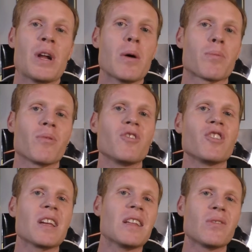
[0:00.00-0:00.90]
now
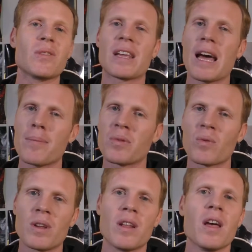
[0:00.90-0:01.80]
bridging into the gap
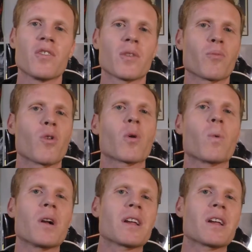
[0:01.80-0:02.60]
between some Rogue One